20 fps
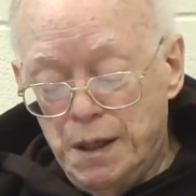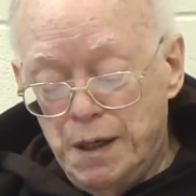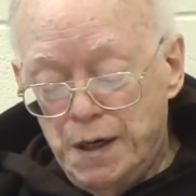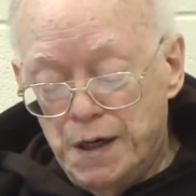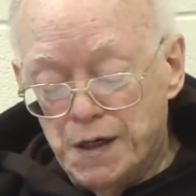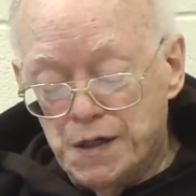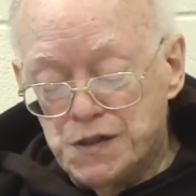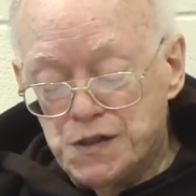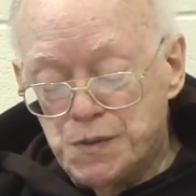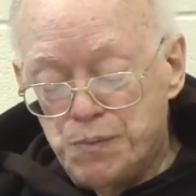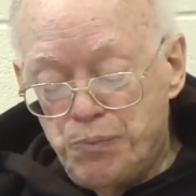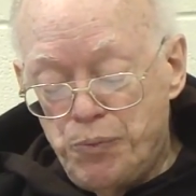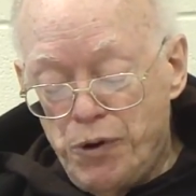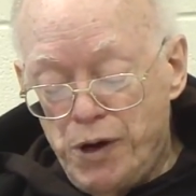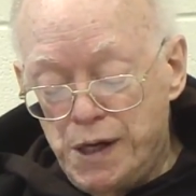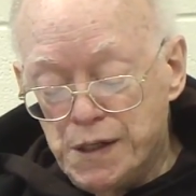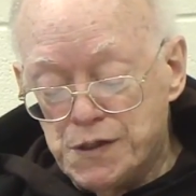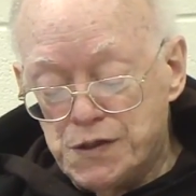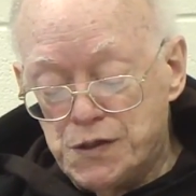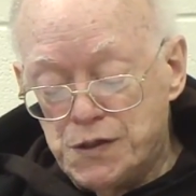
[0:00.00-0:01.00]

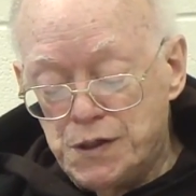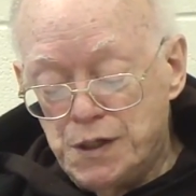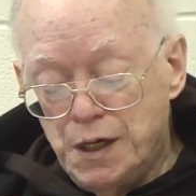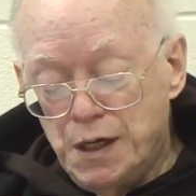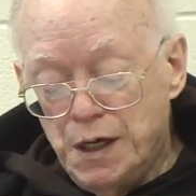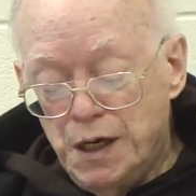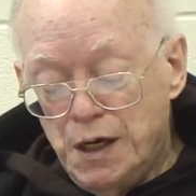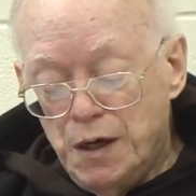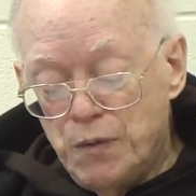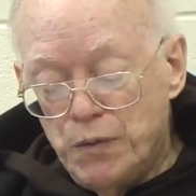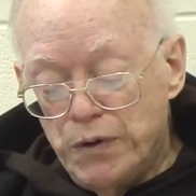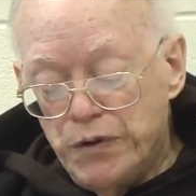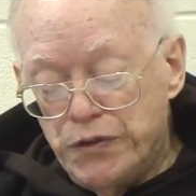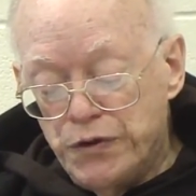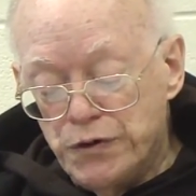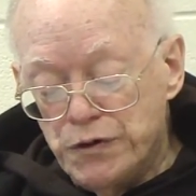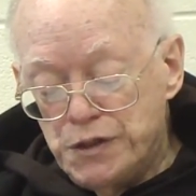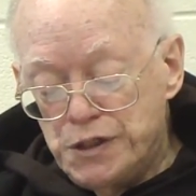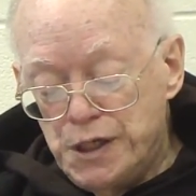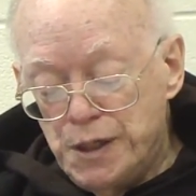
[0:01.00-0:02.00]
expressed with
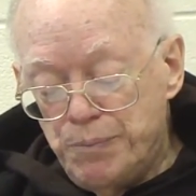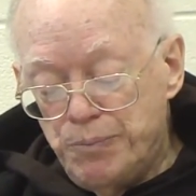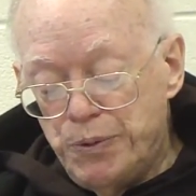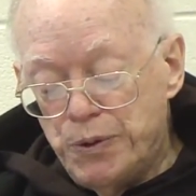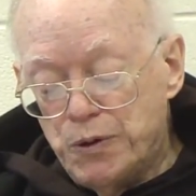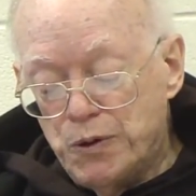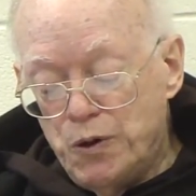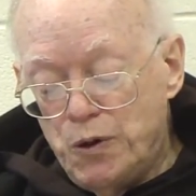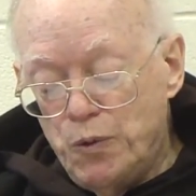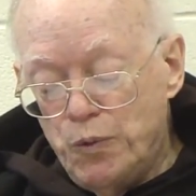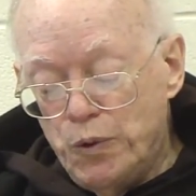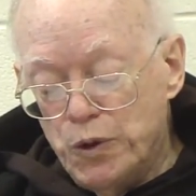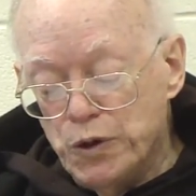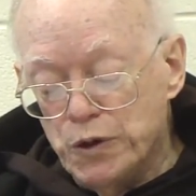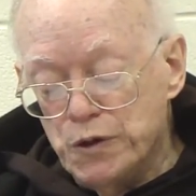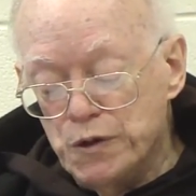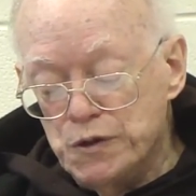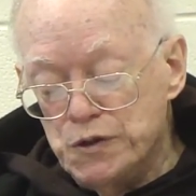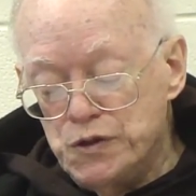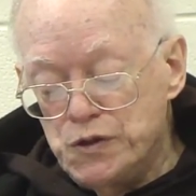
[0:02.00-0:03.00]
her typical
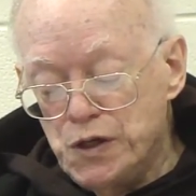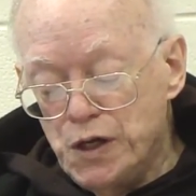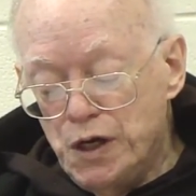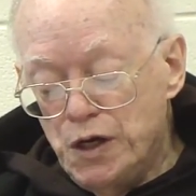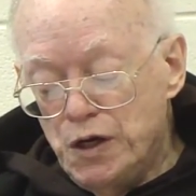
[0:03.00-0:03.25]
words,